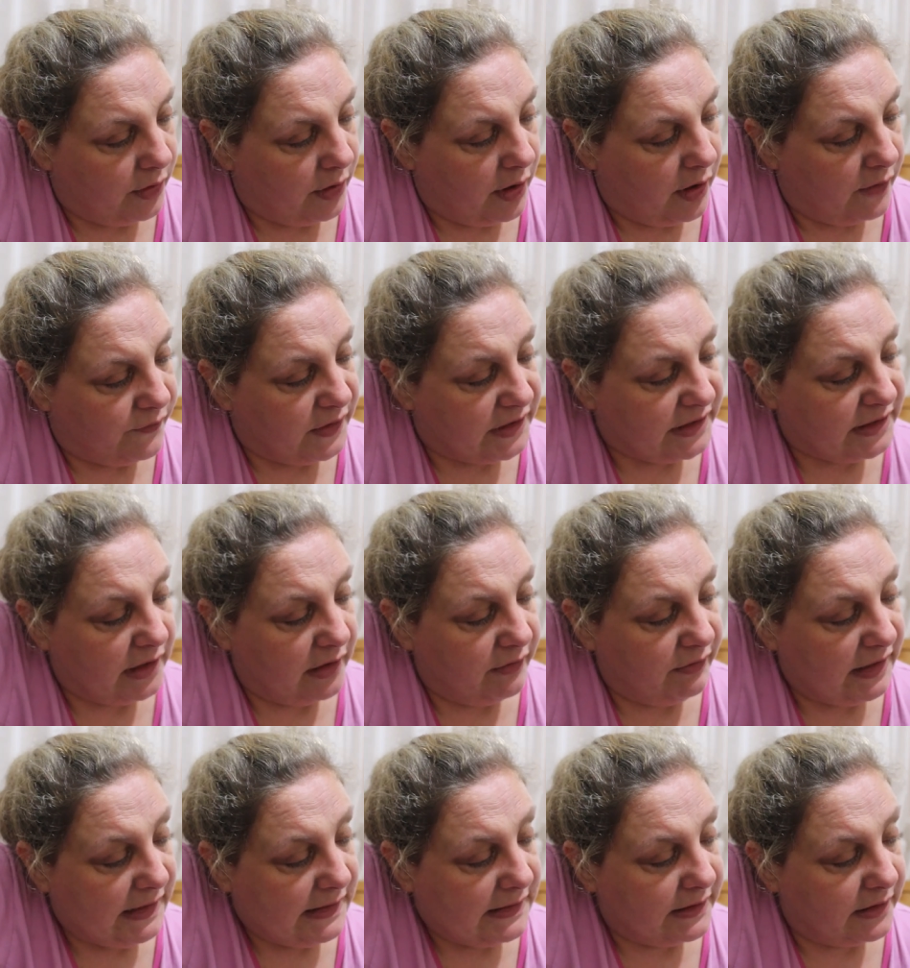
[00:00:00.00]
of the
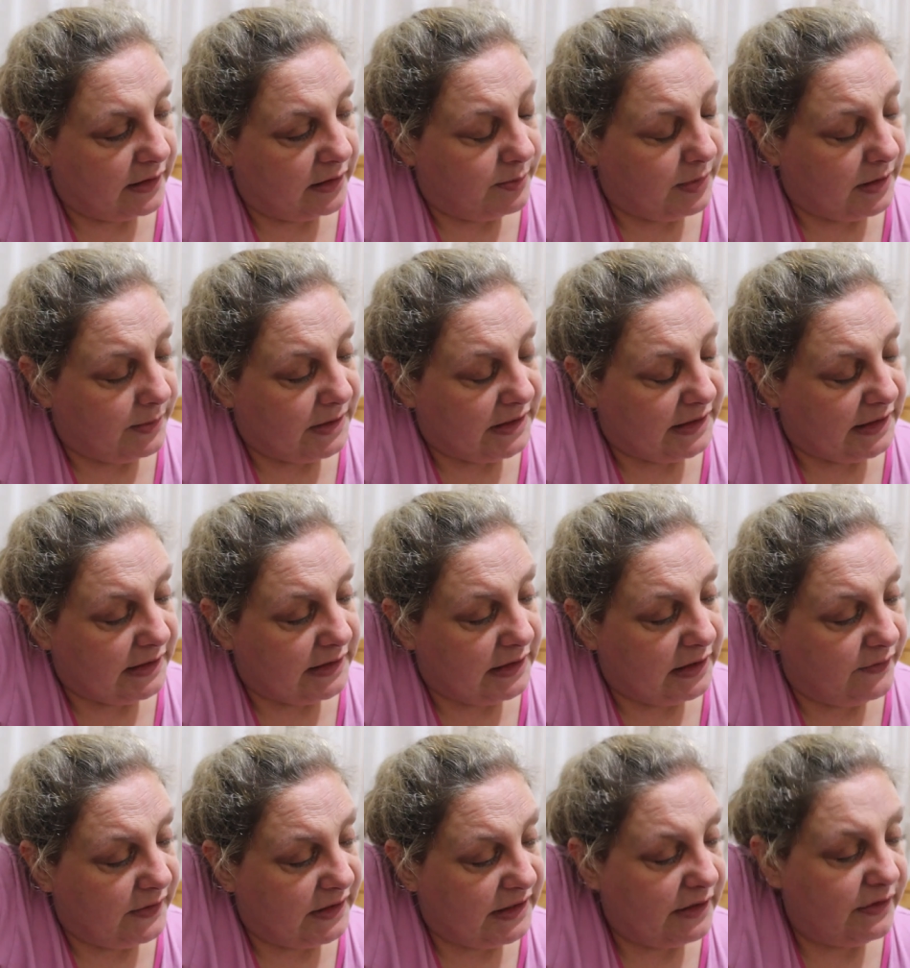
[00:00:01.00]
series, the BBC
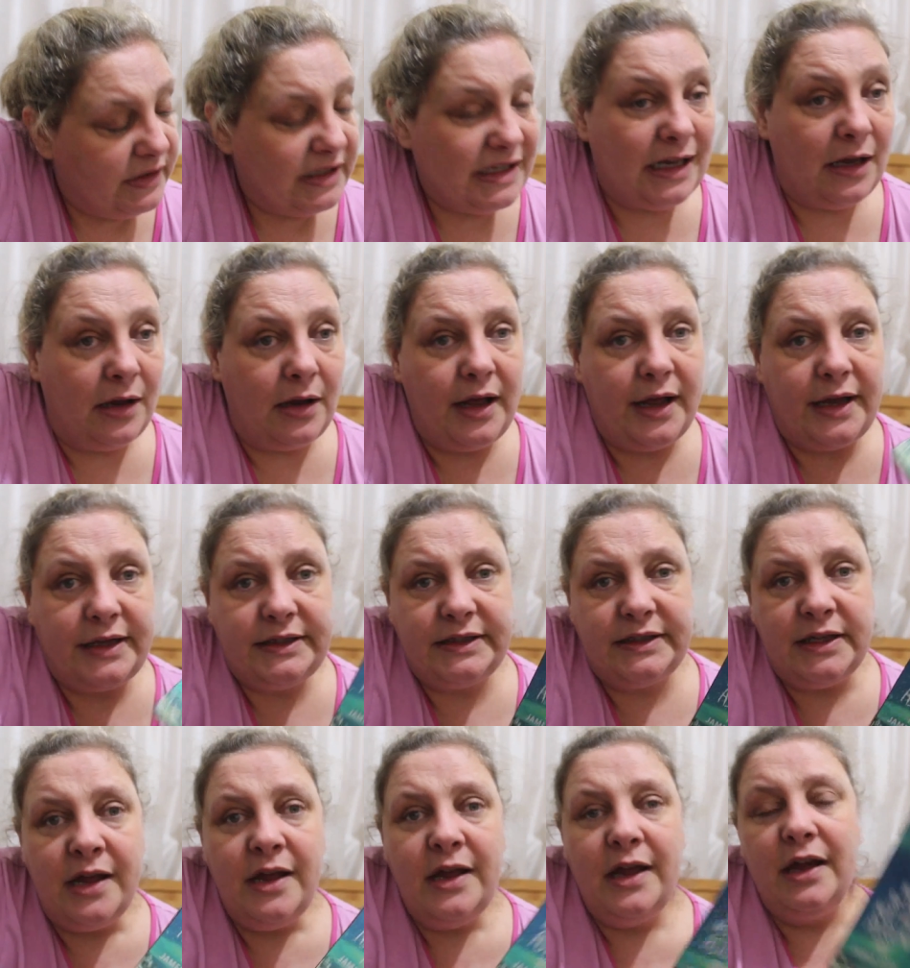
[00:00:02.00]
TV series
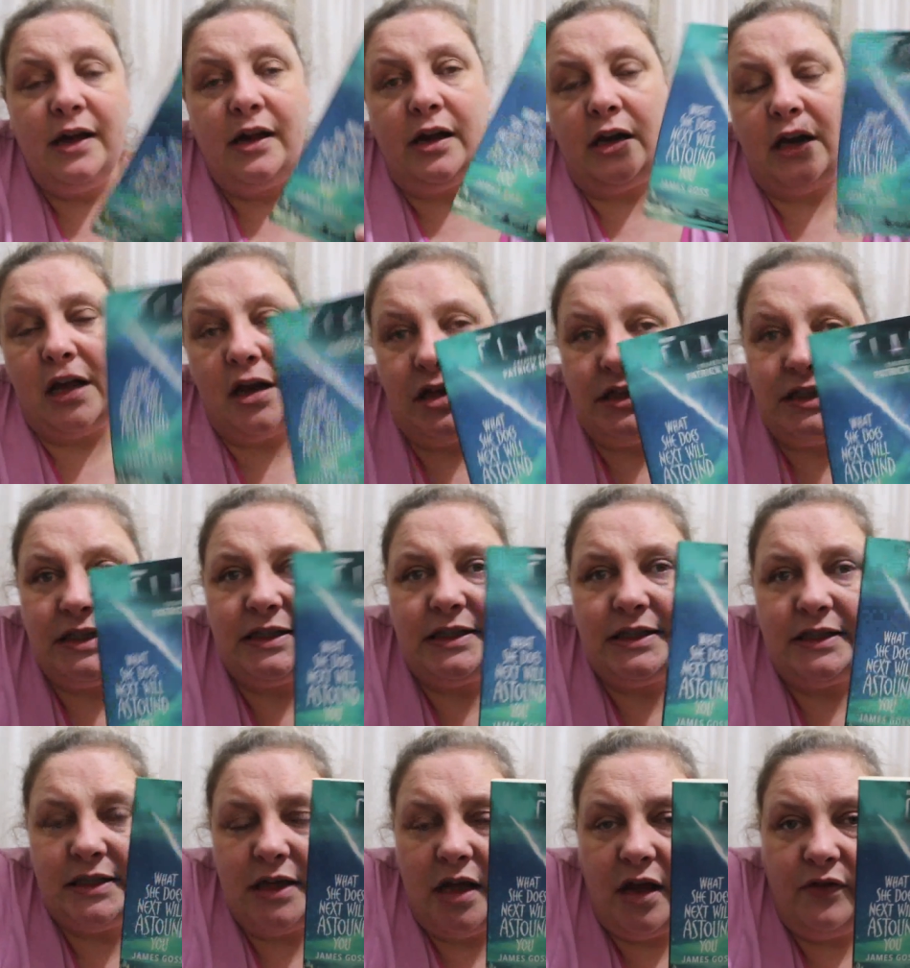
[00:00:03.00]
Class. Classes
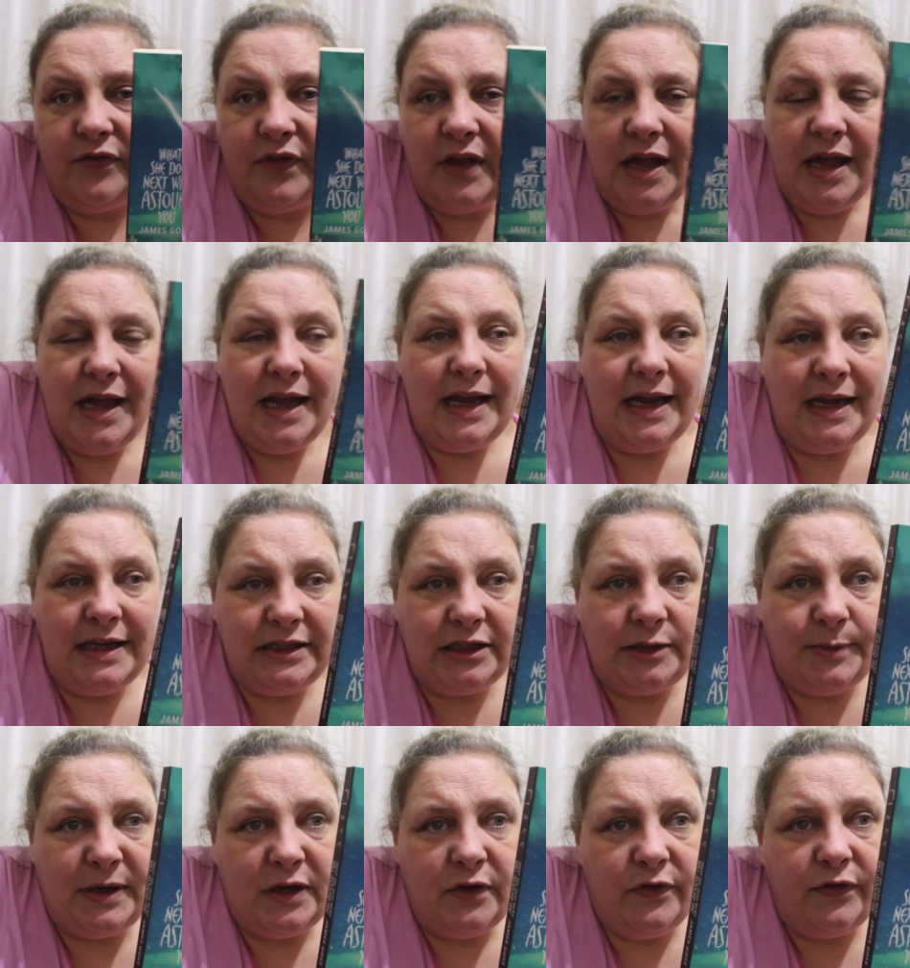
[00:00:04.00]
itself is a
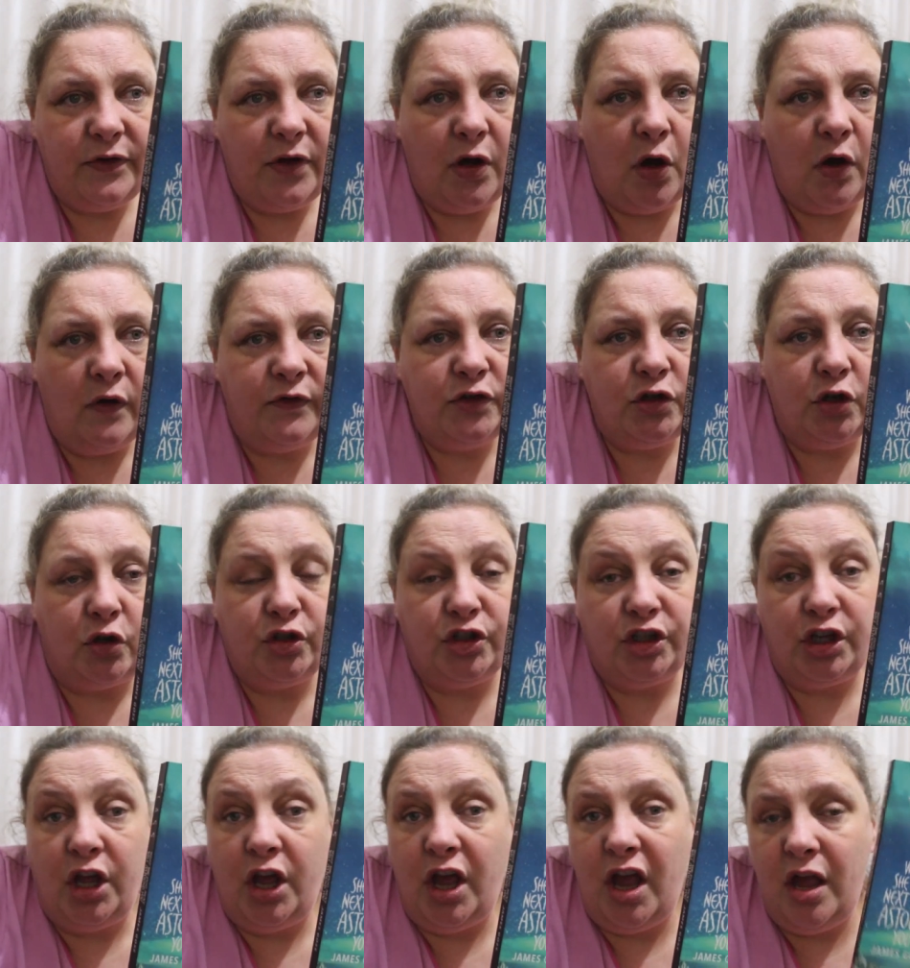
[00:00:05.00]
spin-off of
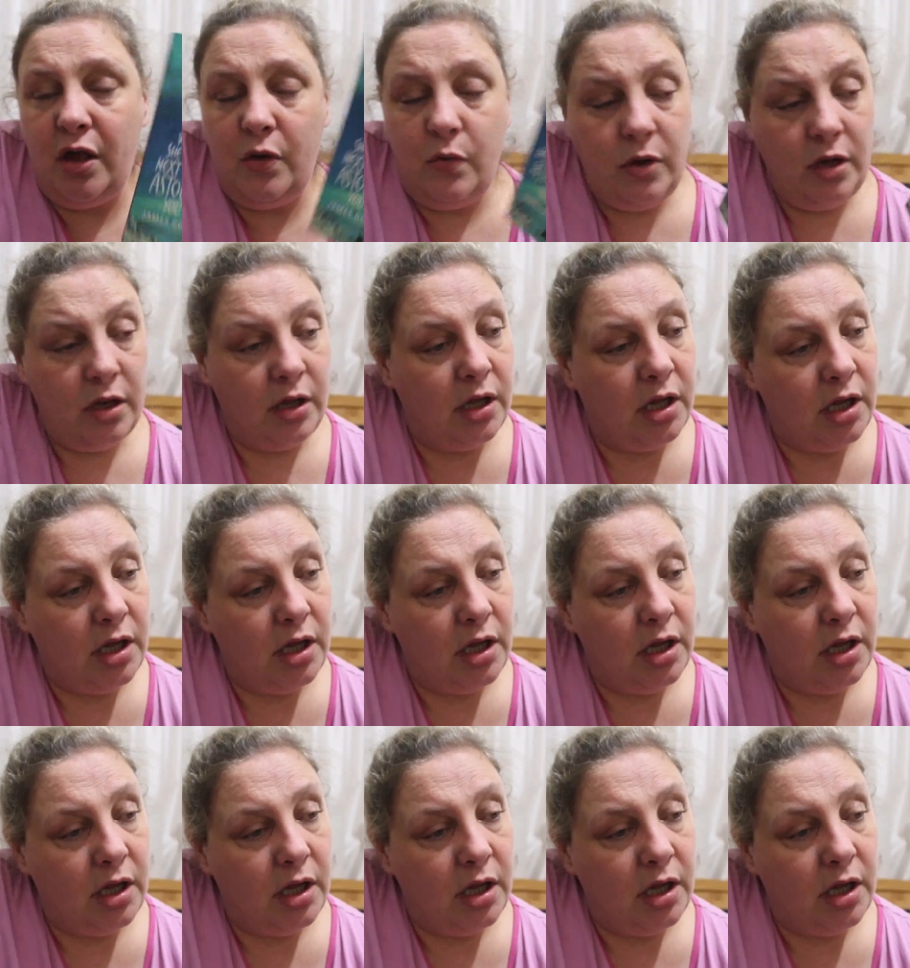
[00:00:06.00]
Doctor Who.